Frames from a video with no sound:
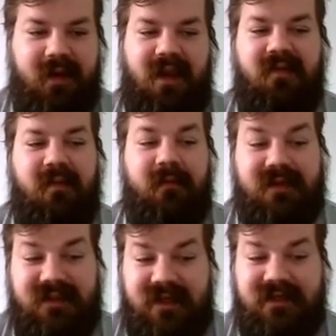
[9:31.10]
If we've
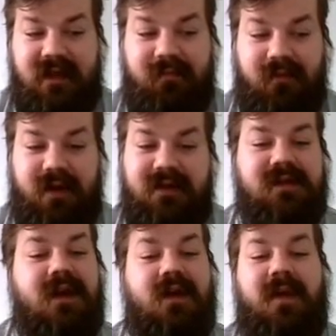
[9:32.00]
got sixteen
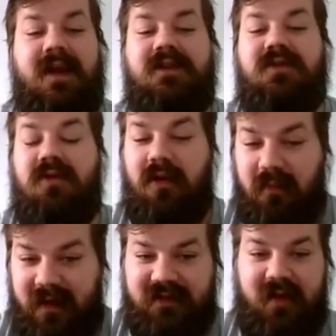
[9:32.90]
points, we need to roll
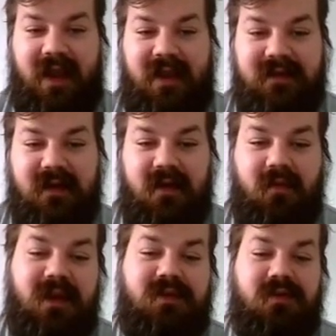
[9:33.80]
one to eight.
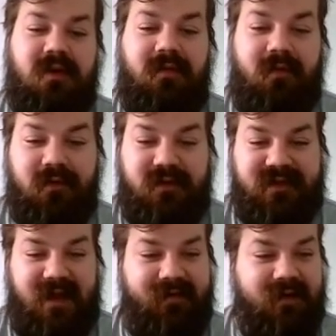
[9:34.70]
We need to roll four to
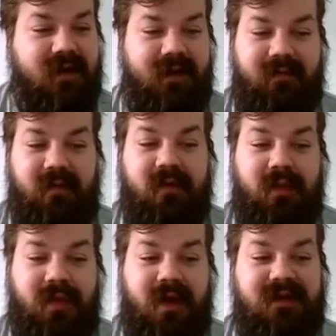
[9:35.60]
seven if we've
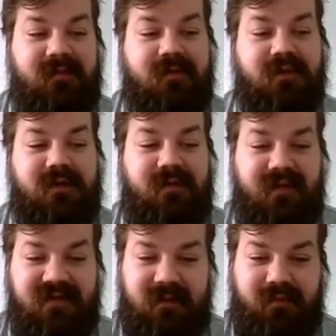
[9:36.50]
got thirteen, fourteen, or
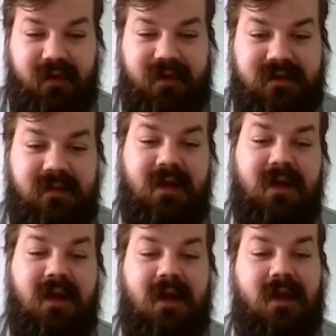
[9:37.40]
fifteen points.
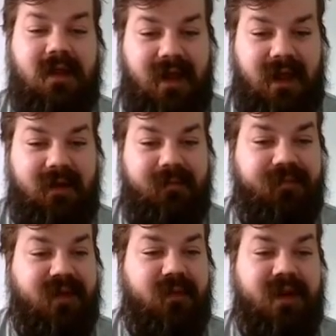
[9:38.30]
Then
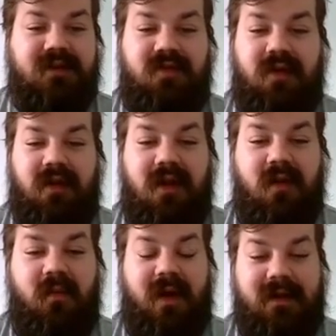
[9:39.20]
we need to roll
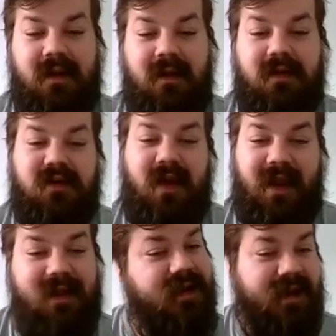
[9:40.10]
one to
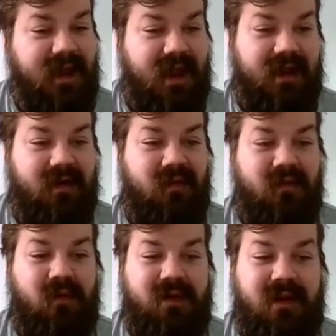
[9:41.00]
eight again if
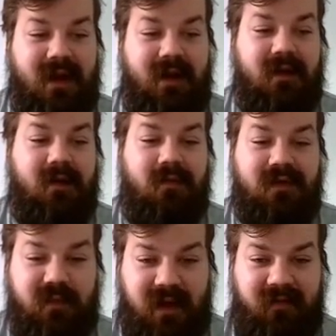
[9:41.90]
we've got nine
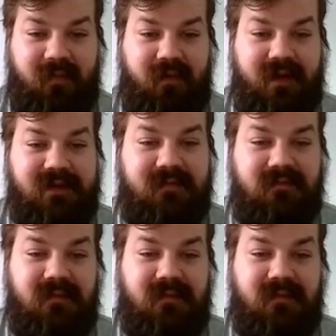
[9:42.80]
through twelve points.